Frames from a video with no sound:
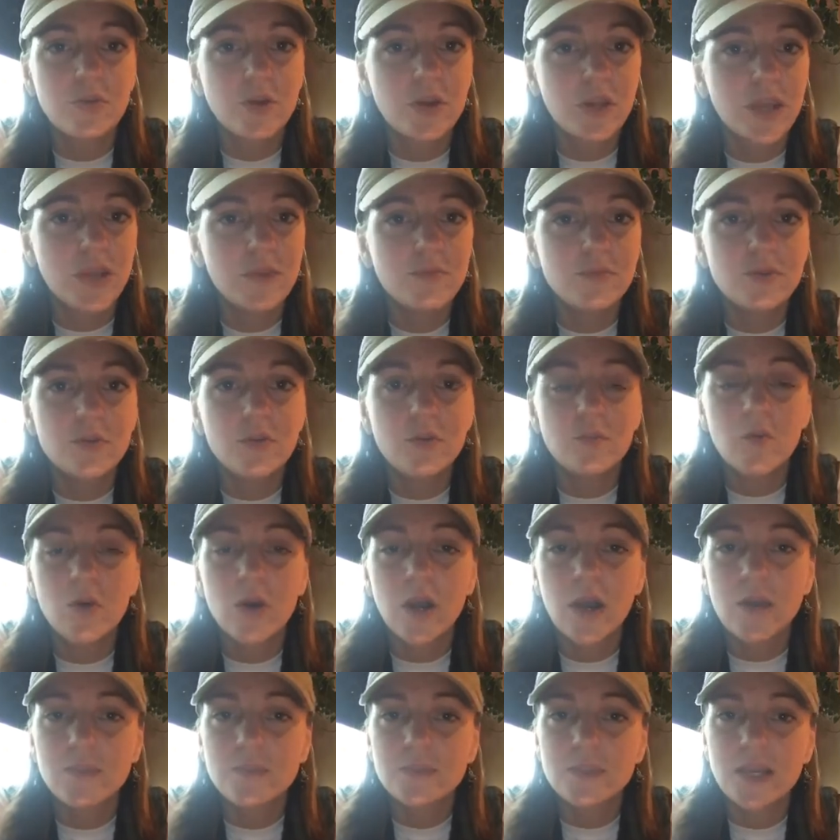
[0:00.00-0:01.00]
We'll keep doing
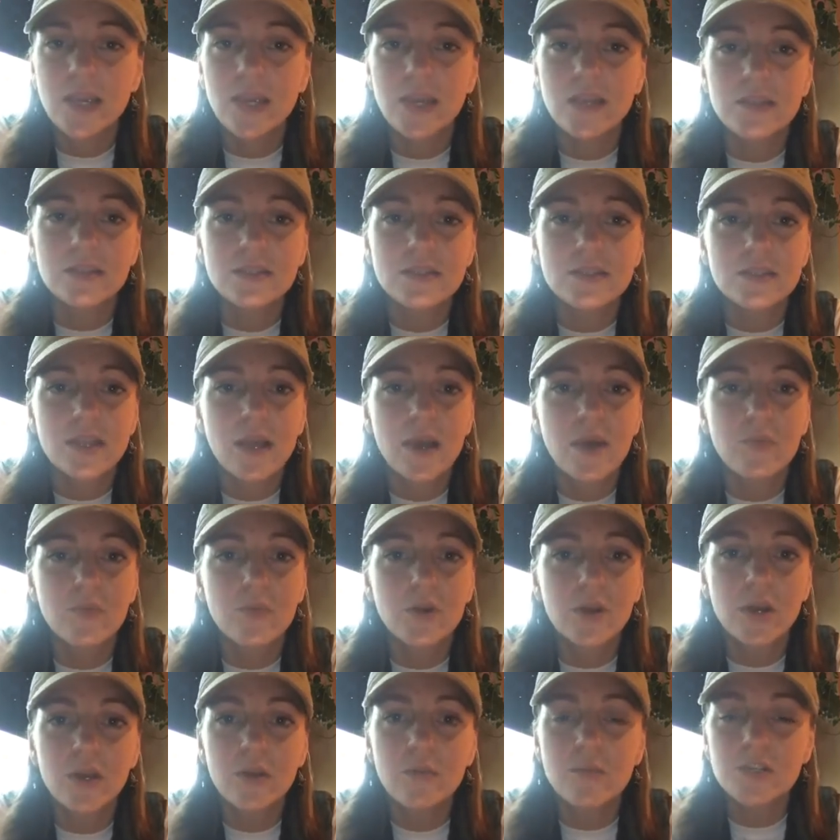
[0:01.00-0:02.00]
more updates.
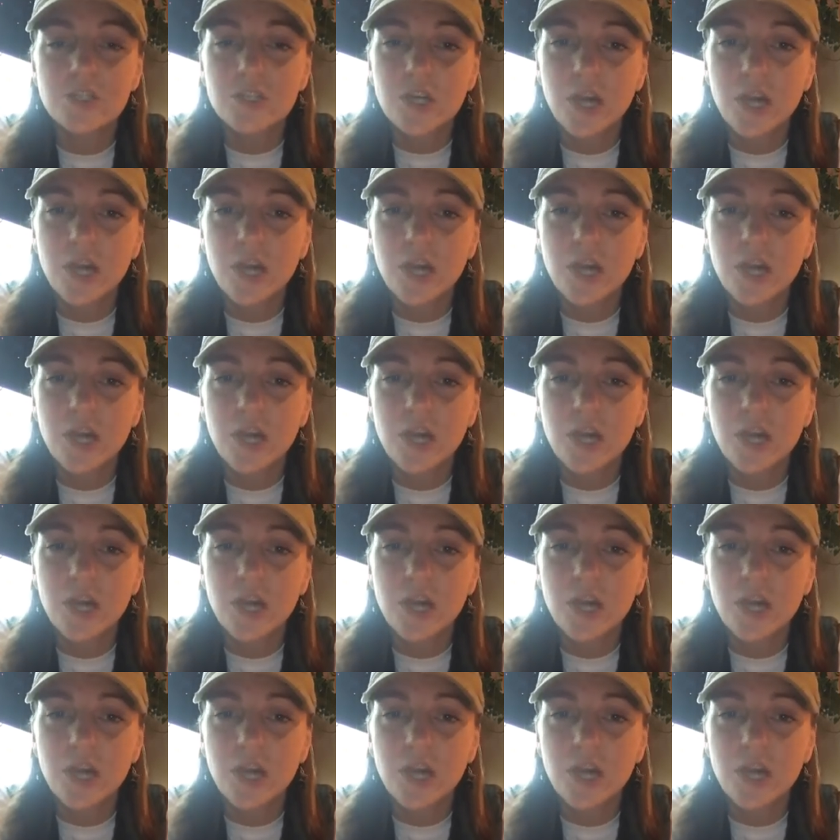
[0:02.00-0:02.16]
We're going to be